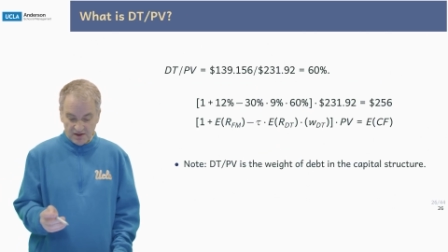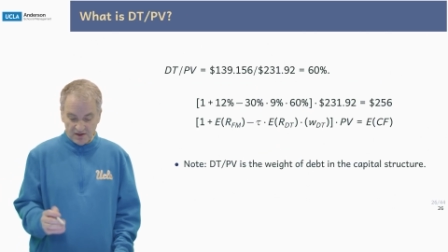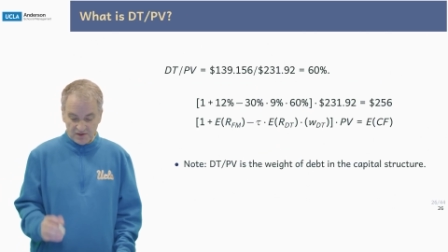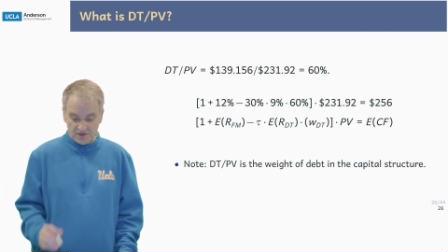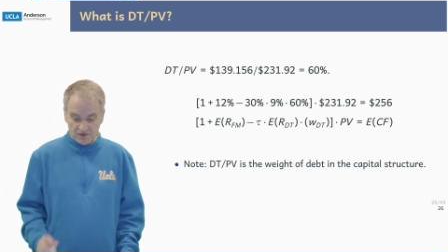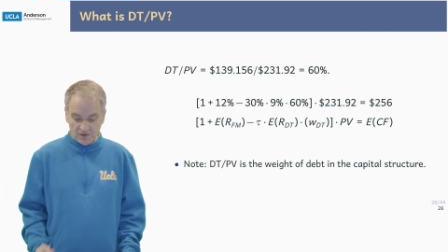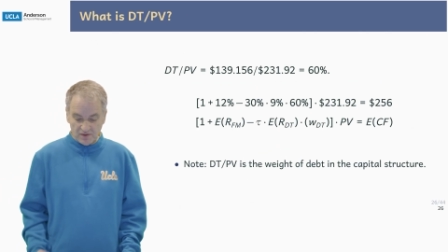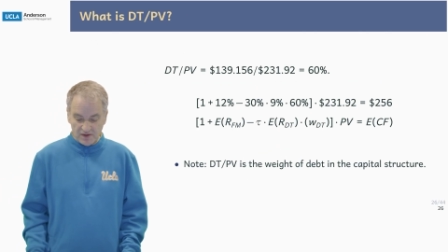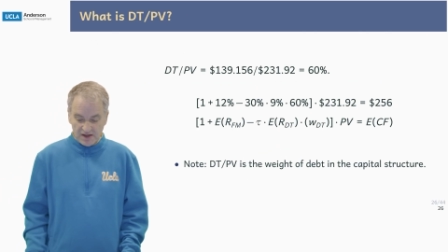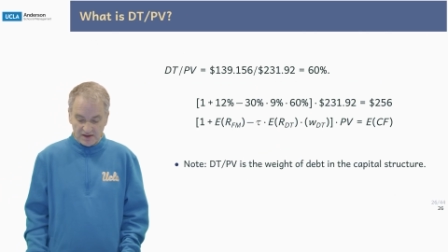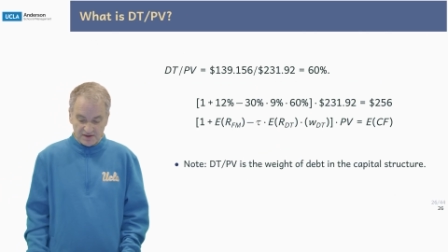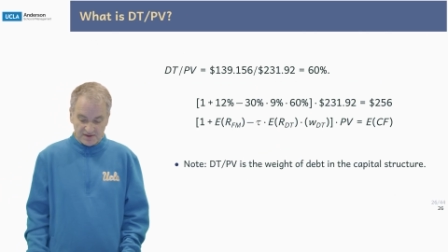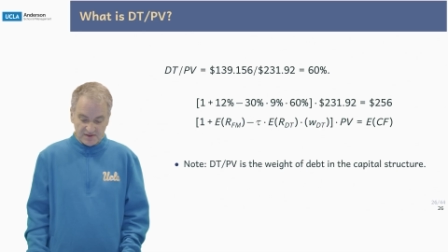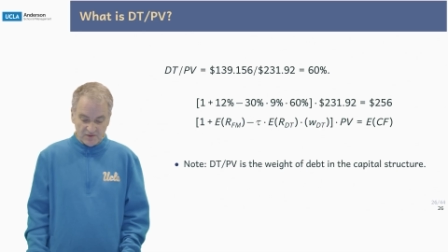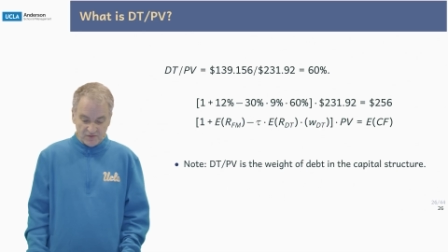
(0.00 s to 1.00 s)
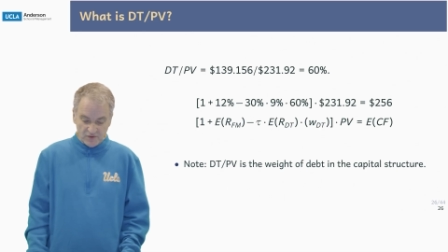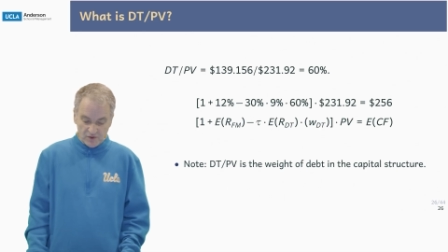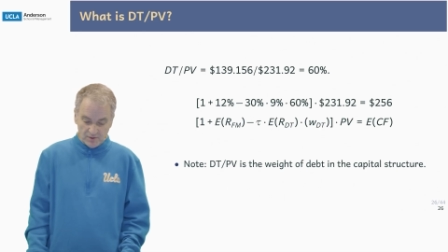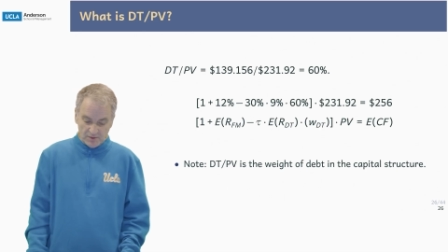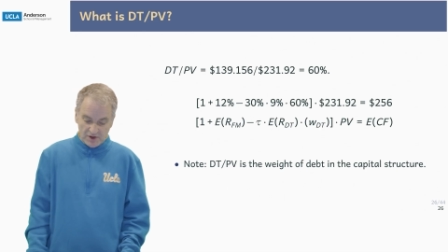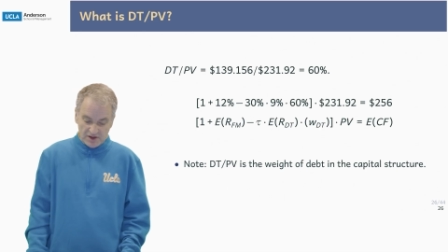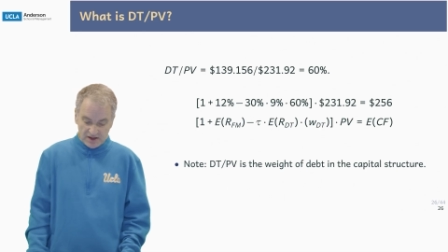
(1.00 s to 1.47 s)
So that's the
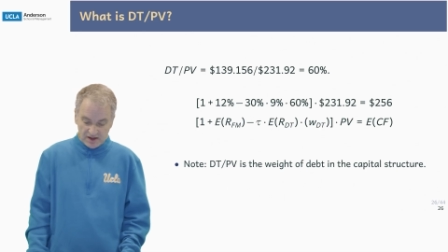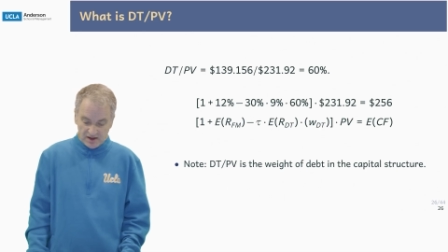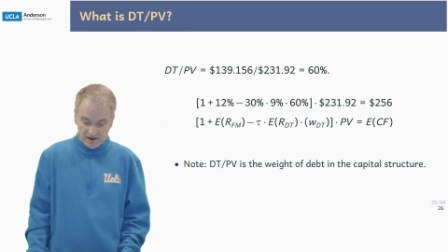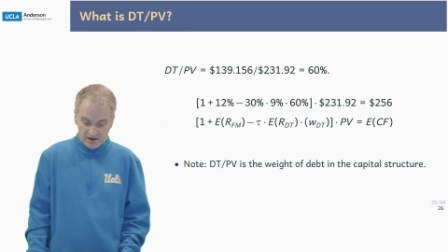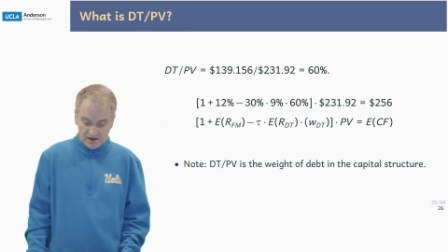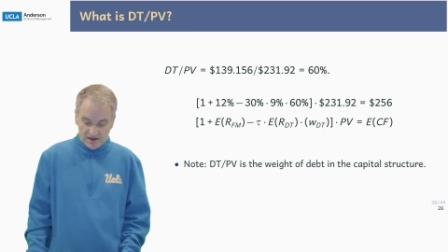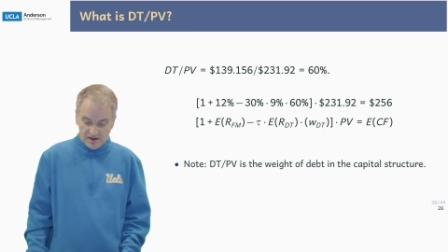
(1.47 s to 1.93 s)
formula here.